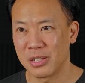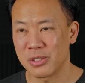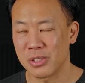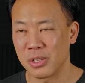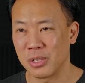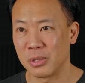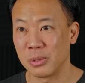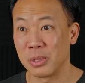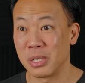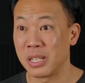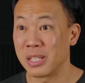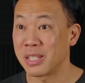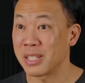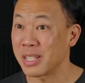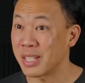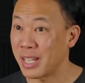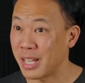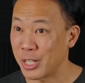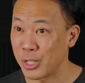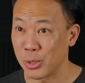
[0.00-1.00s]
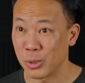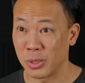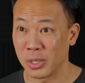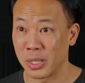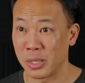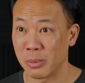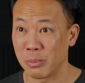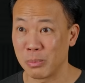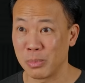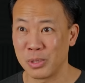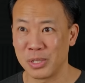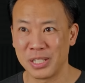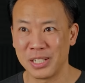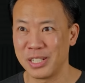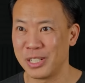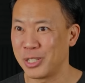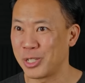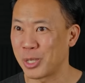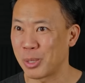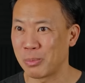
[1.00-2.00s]
So schedule it, put it
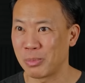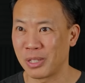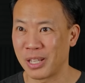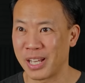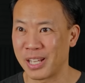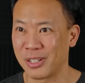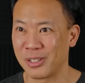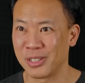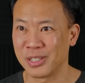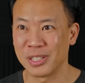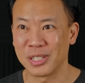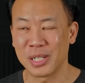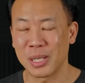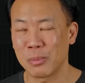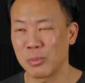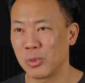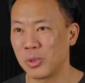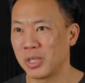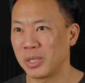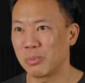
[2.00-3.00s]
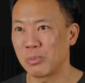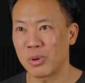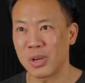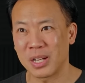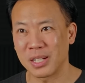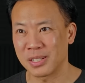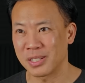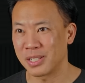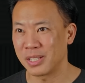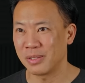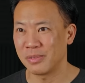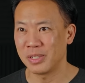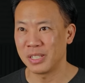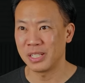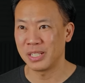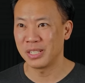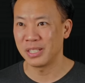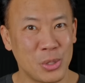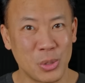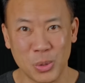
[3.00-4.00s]
into your planner. The number one
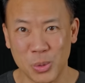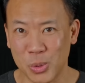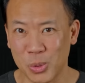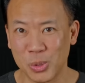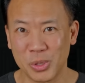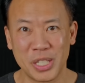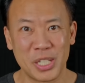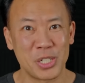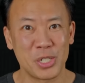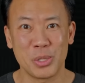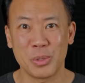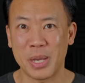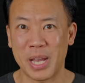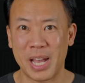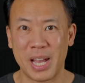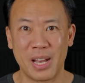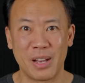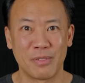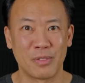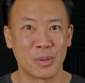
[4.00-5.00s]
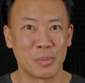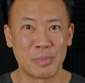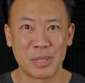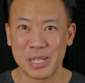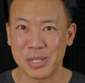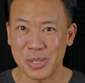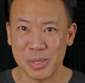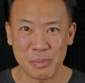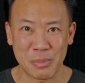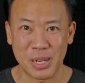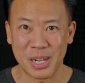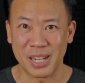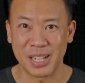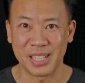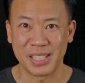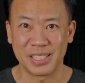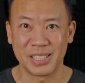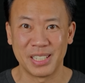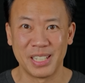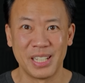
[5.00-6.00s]
productivity tool that you have for peace of
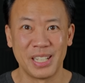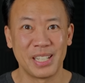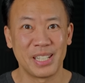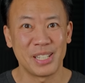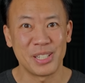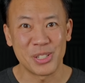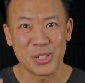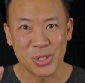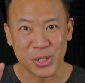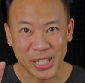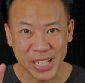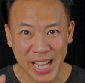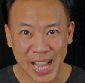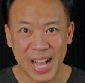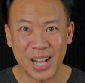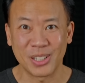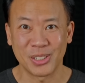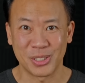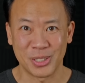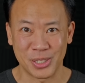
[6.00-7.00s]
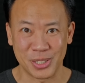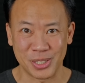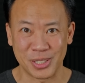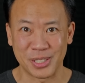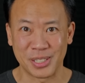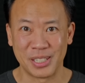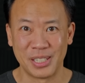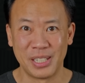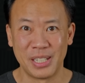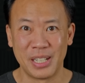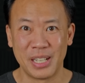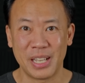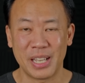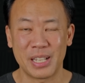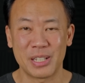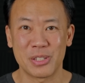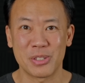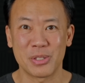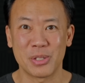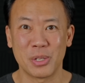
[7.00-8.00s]
mind is your calendar.
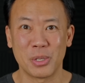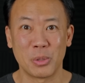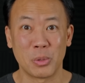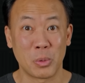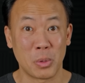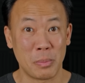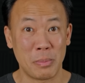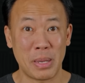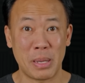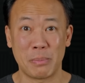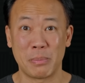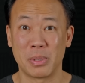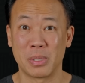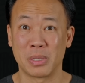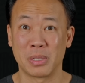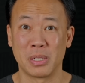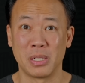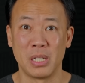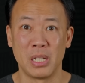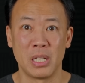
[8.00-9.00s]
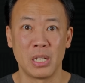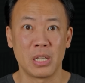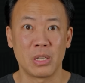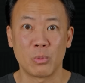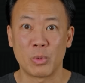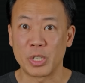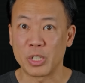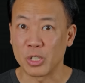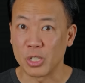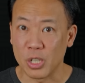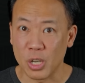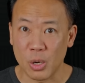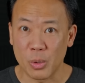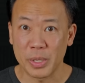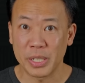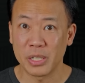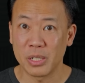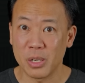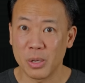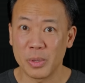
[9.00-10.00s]
And so remember, when you're
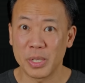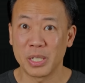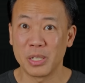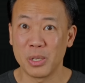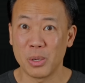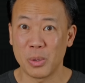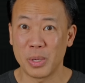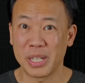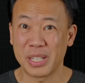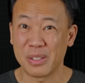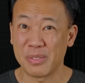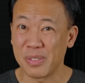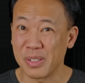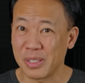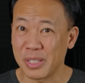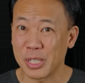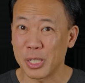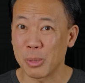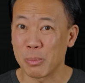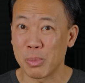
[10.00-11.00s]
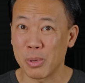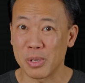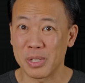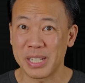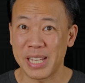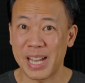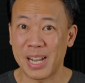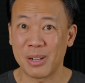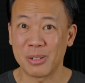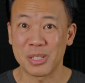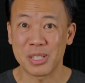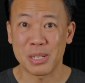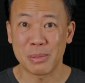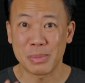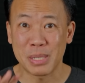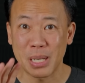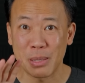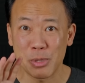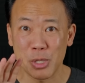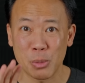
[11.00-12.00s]
going, going, going, you feel like you're burnt out.
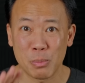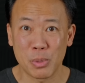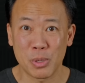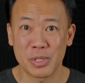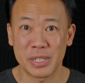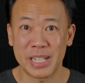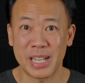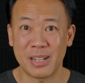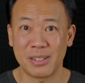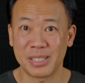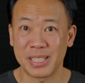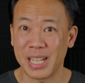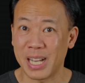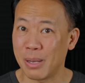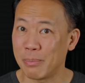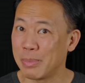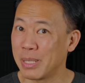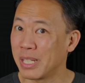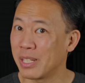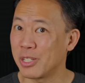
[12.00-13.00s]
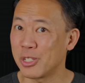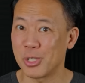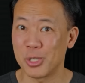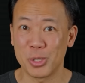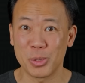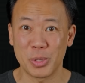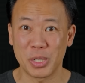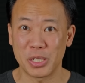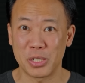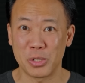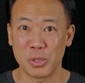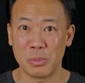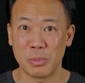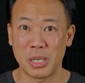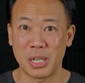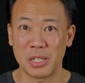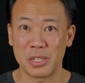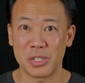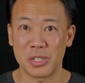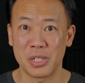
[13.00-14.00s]
Sometimes you're burnt out not because you're doing too
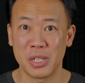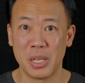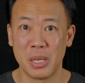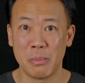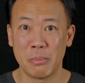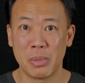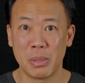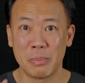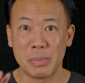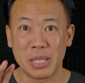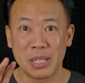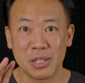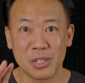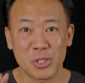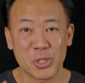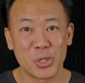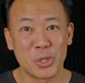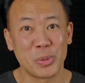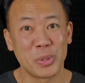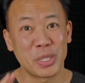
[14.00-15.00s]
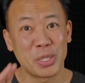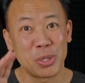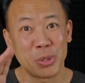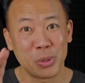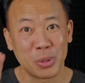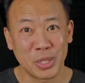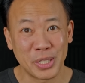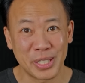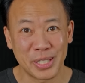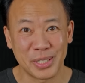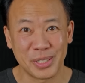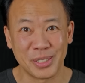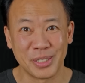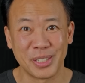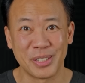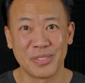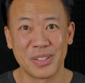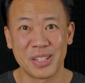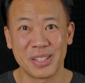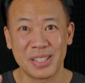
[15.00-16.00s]
much, but because you're doing too
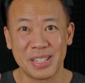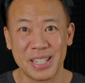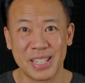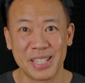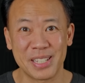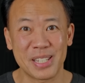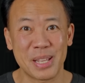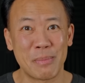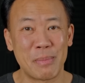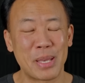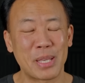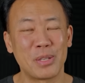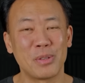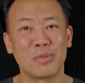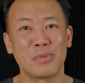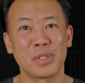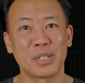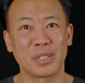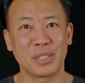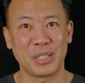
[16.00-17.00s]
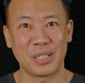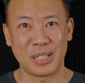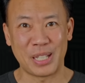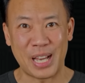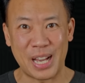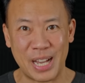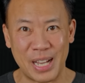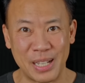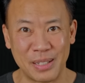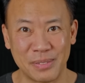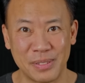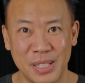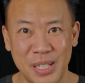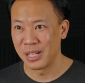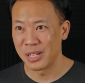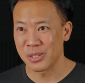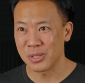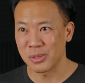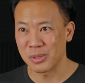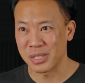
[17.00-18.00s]
little of the things that make you feel alive.
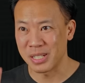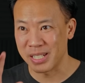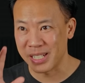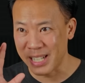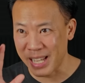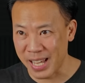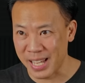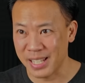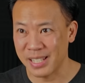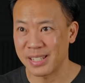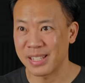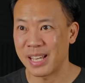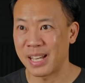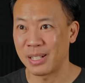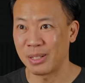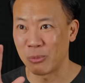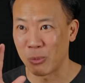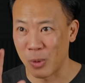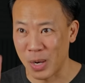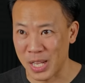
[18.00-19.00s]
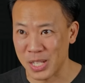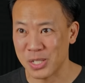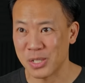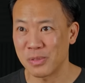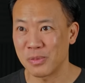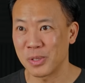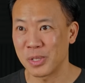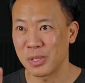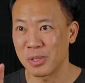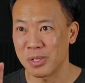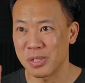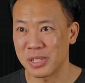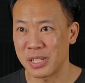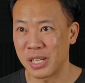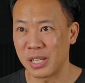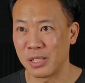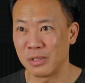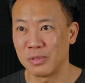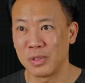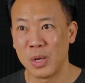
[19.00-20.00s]
So take that rest for
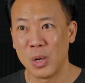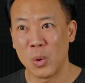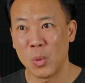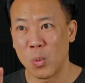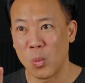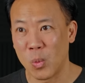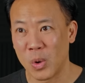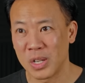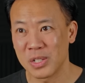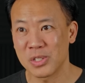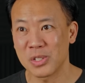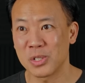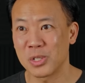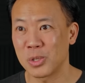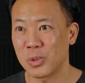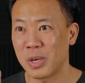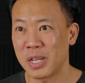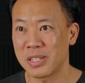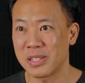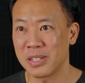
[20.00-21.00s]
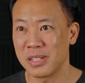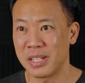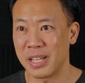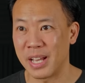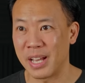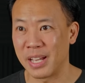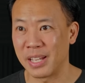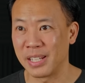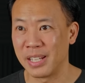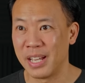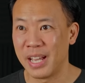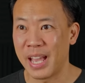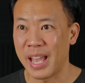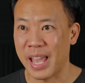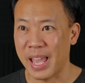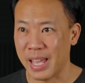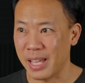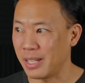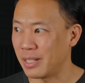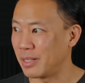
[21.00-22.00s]
yourself once or twice a day
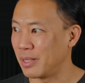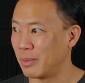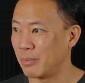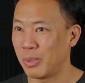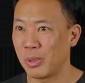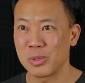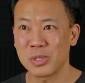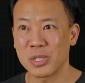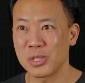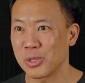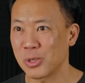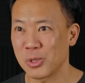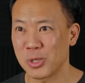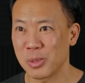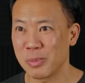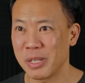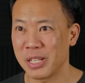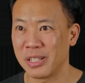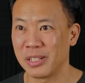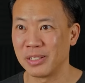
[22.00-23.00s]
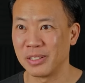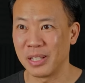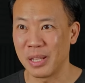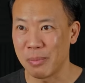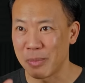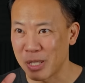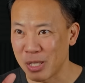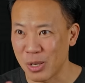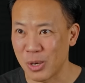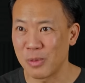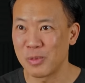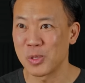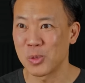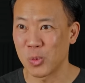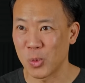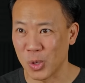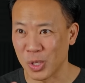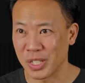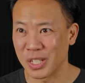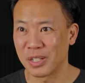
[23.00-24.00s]
and post on social media. Let me know if
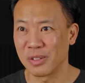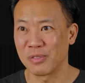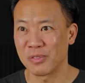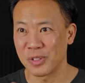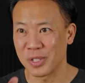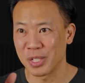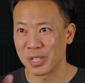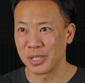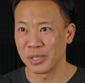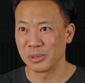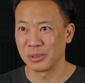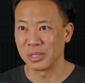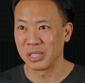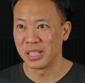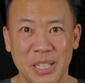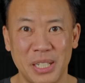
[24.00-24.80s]
it's working for you.